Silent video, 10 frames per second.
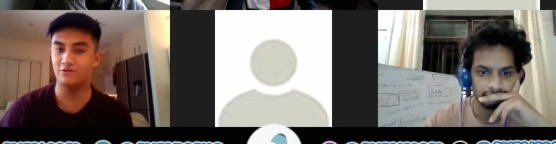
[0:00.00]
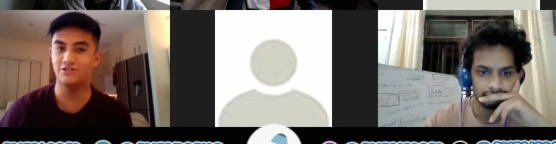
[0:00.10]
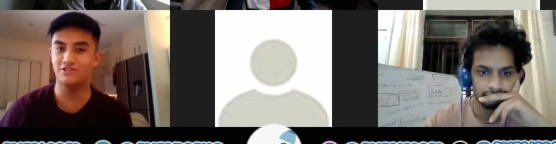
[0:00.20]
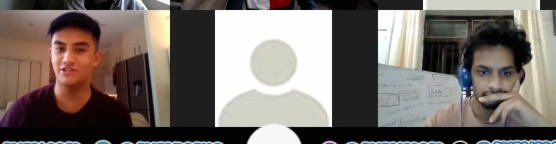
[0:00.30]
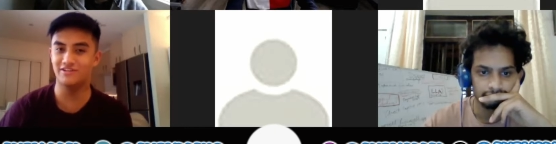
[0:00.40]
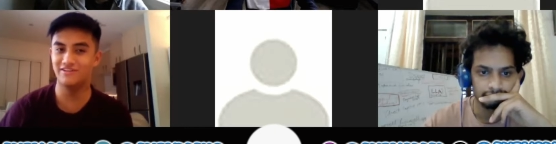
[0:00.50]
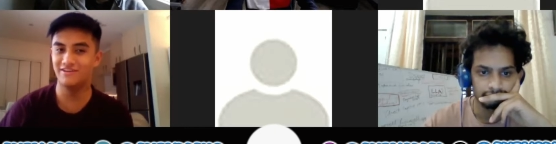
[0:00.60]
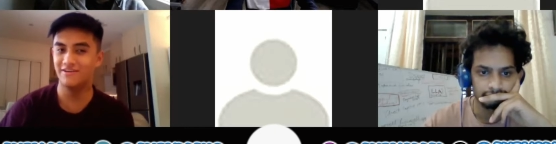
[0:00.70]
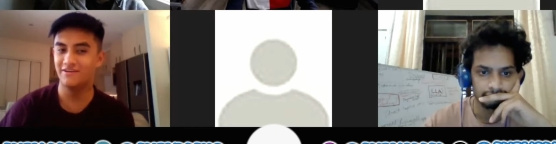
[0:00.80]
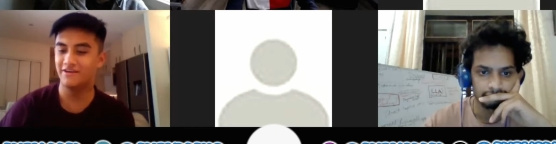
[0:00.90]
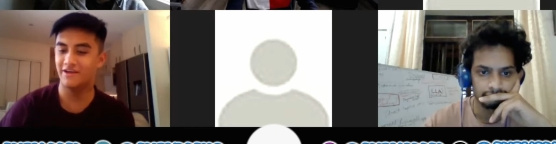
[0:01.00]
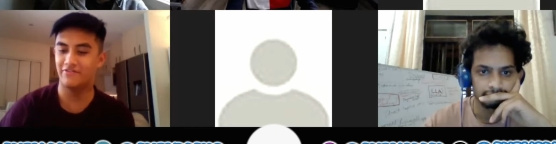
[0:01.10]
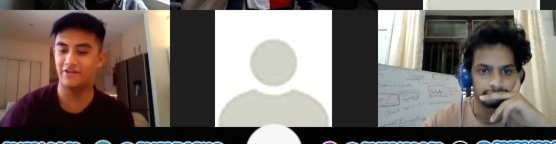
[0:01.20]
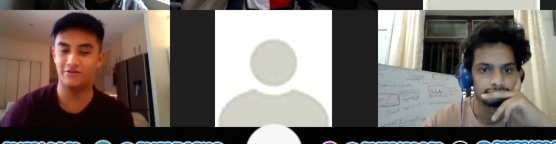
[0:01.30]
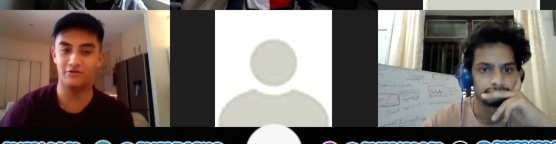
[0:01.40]
Speaker 1: legit and
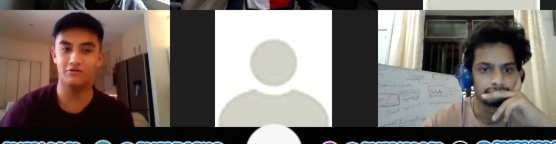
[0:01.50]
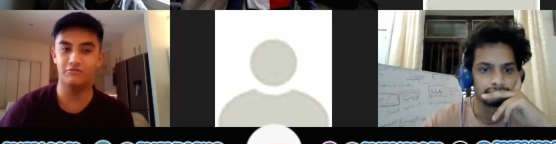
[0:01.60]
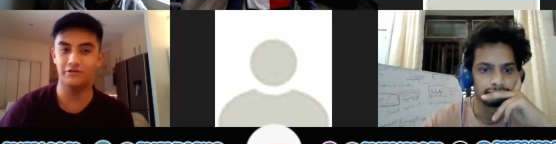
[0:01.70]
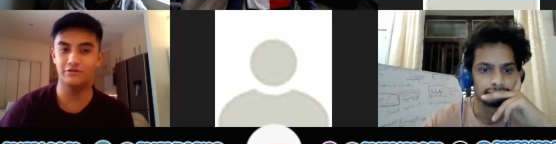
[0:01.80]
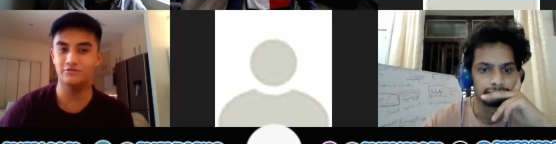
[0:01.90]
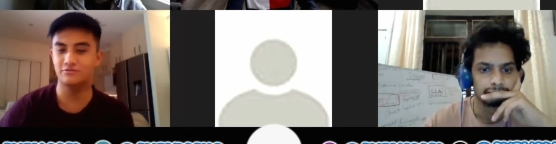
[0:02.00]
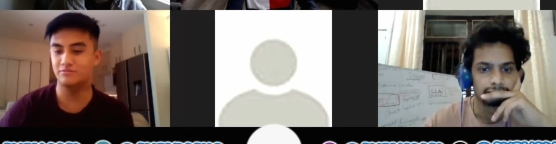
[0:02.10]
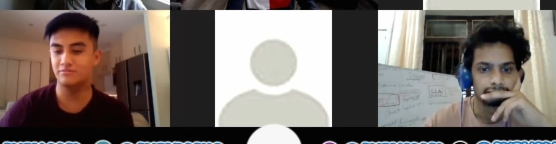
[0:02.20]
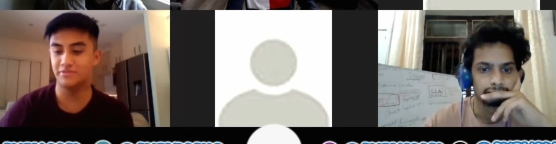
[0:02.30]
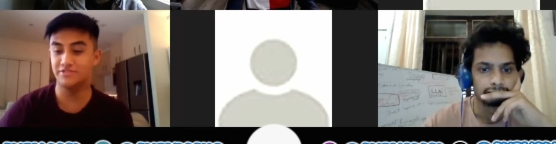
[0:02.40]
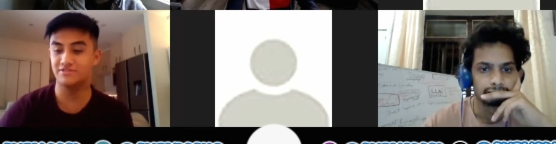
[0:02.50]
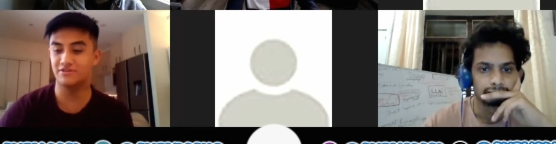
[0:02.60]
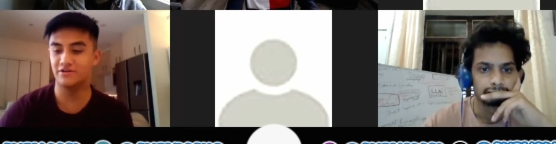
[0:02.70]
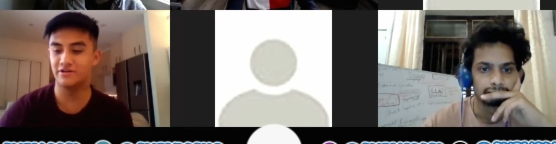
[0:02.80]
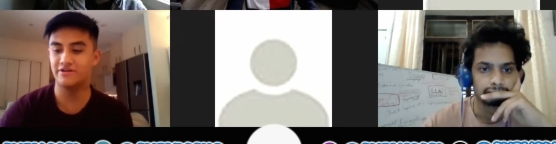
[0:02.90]
that you're a real mm-hmm. business
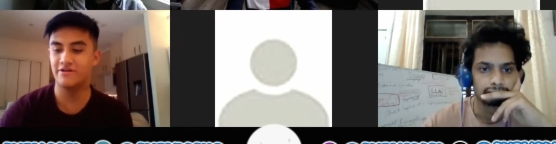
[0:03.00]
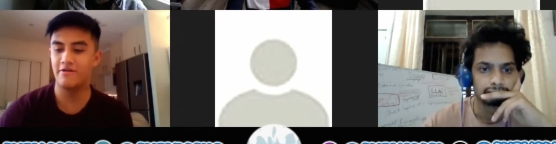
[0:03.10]
owner.